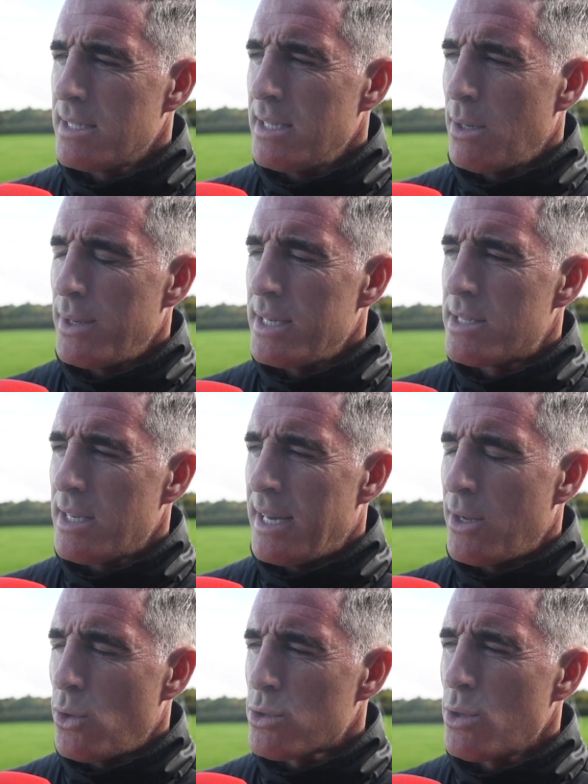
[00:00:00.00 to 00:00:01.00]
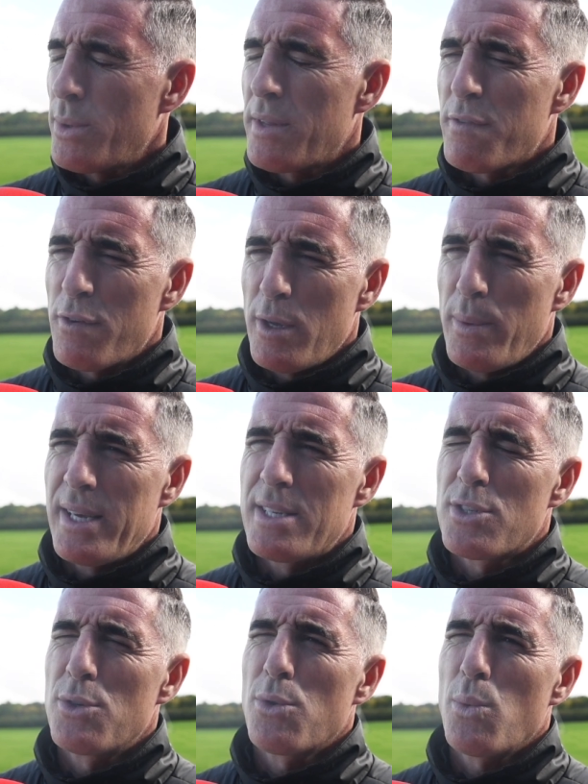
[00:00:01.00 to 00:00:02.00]
it's also with the 3 week,
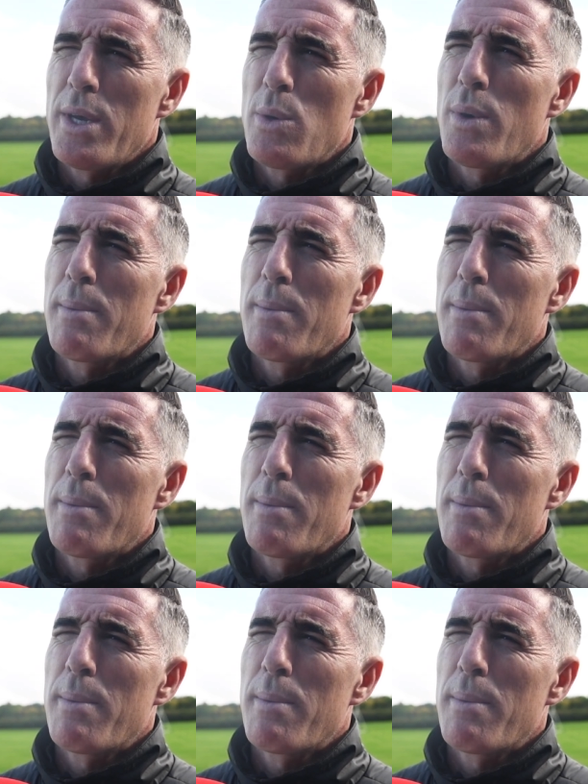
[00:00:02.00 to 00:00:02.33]
it's another week